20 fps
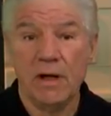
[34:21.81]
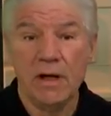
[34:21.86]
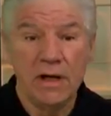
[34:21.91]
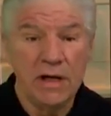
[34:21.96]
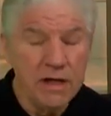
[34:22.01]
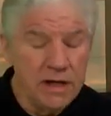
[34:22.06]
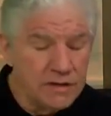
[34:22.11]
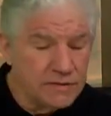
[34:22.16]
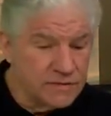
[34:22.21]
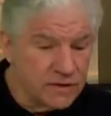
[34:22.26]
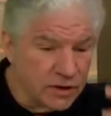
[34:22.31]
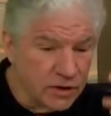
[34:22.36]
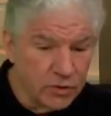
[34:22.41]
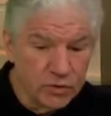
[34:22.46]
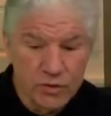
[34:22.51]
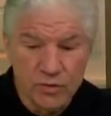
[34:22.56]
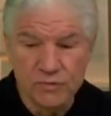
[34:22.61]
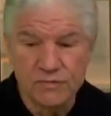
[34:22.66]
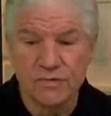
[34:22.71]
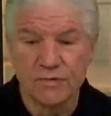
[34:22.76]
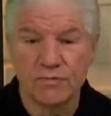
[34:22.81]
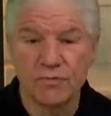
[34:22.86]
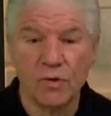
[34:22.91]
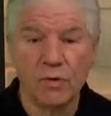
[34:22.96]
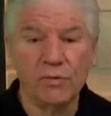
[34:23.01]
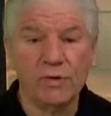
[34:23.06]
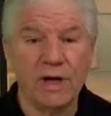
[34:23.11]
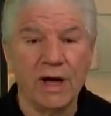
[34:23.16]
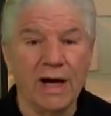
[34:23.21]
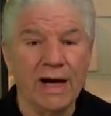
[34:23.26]
He's an ear, nose, and
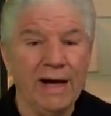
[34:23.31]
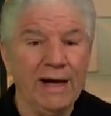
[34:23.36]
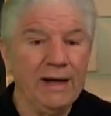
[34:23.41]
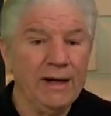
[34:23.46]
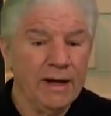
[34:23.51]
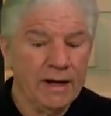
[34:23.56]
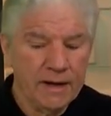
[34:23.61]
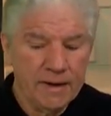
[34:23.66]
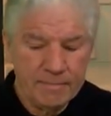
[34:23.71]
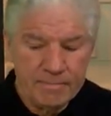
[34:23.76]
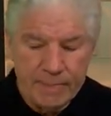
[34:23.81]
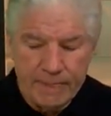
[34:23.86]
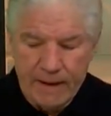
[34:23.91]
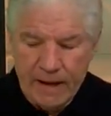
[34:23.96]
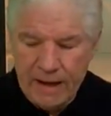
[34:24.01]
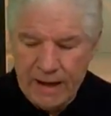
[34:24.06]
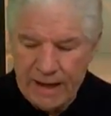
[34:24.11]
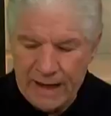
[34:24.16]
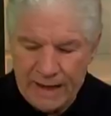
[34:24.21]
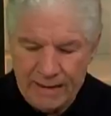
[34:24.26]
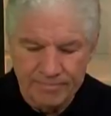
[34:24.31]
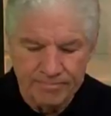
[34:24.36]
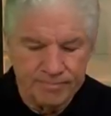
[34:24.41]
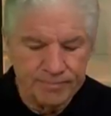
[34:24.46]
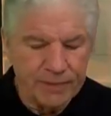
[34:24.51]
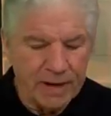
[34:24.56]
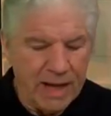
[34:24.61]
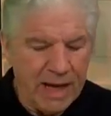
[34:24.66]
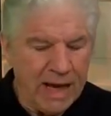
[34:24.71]
throat guy, um,